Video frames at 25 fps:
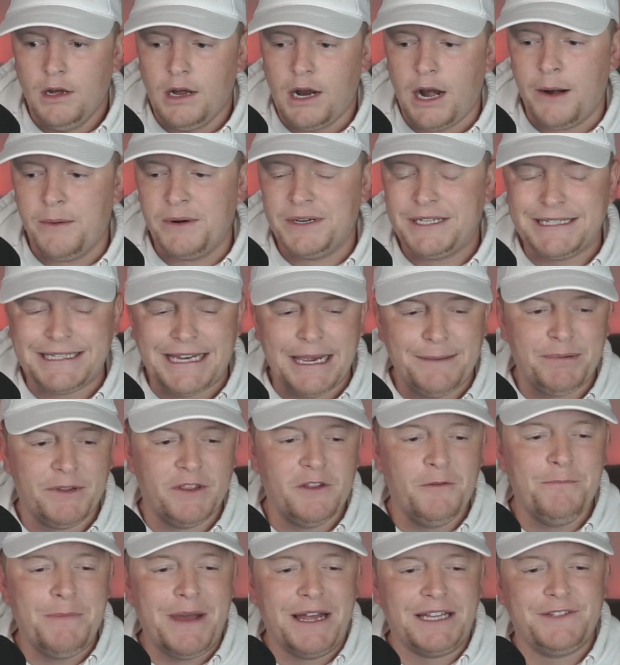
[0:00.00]
All right, we're skipping
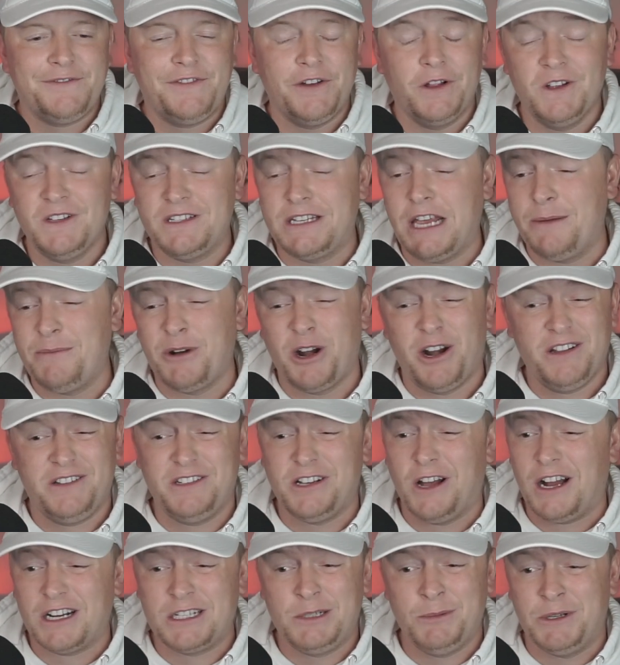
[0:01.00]
the Mets-Phillies game. I already
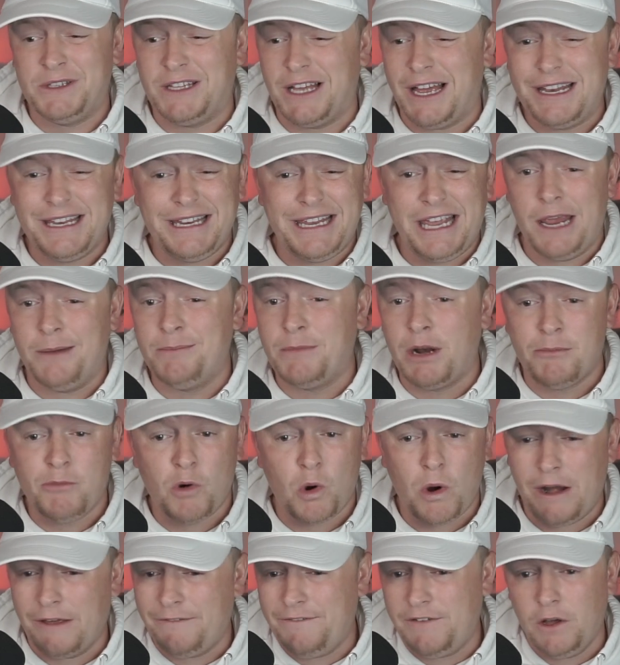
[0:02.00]
talked about that in game number
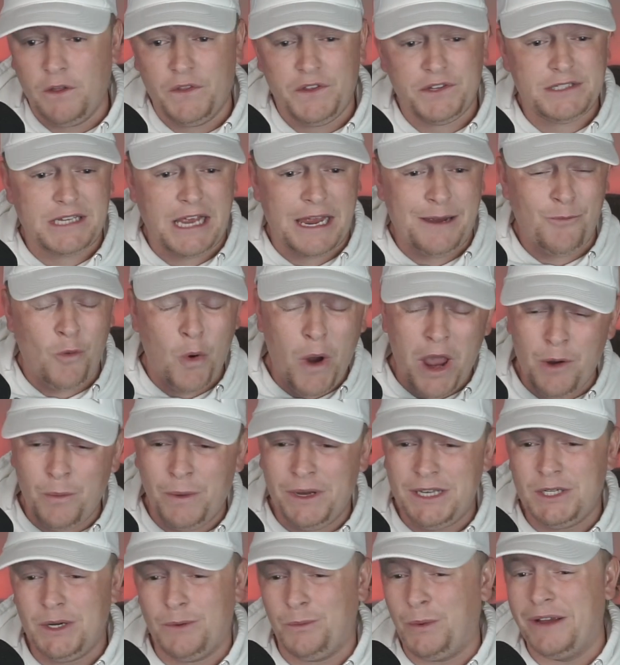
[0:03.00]
1. I feel the same way.
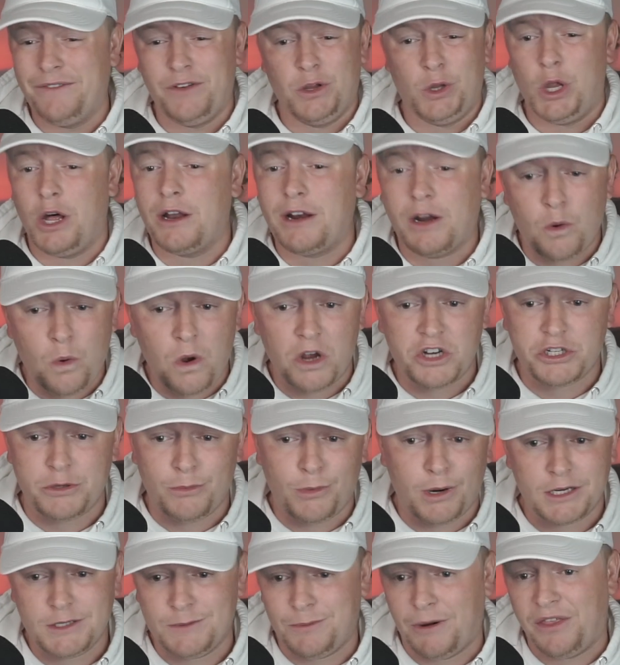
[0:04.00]
We have a lot of question
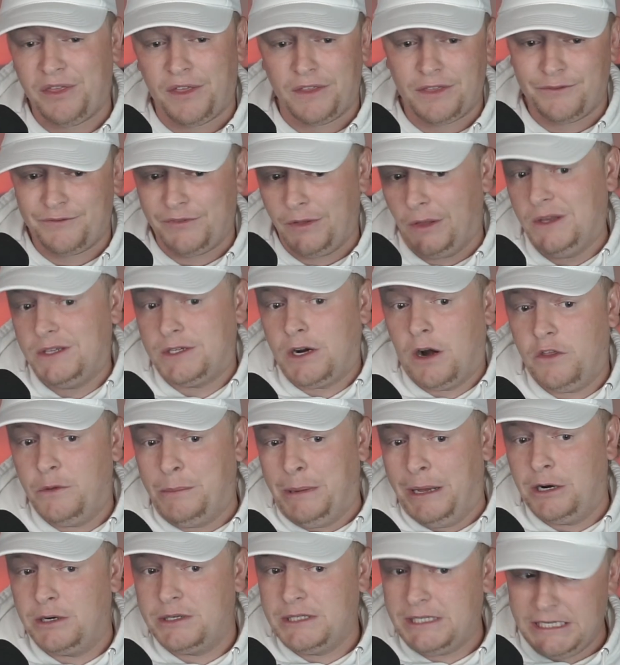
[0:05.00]
marks, but I think the Phillies are the
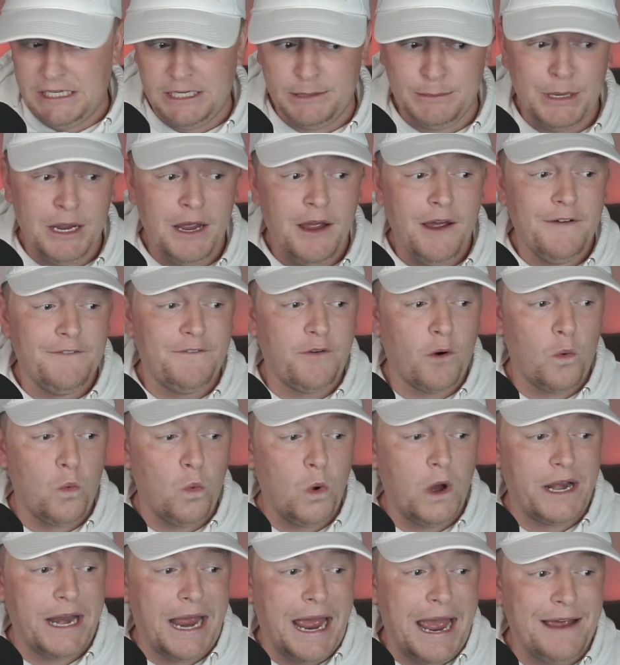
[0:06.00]
better team for
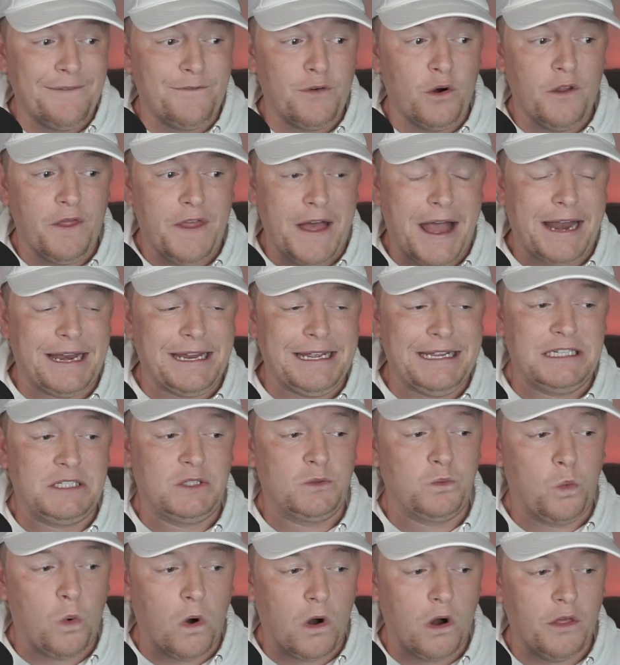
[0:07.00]
whatever that
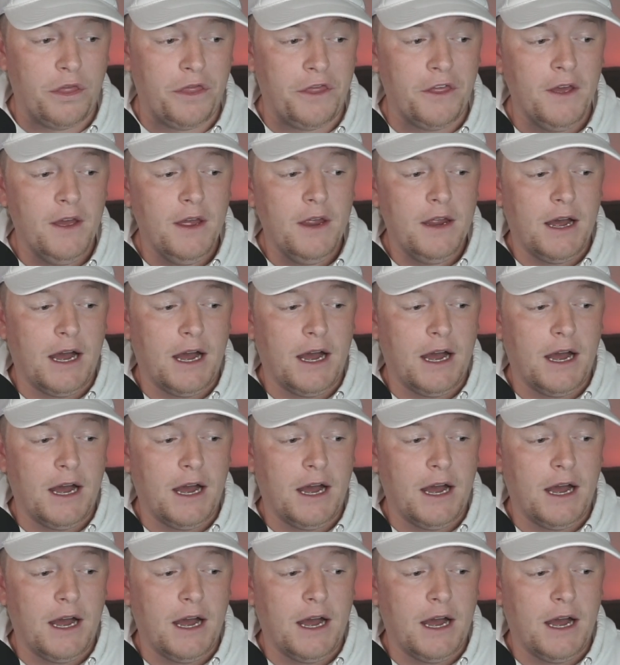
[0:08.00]
is worth.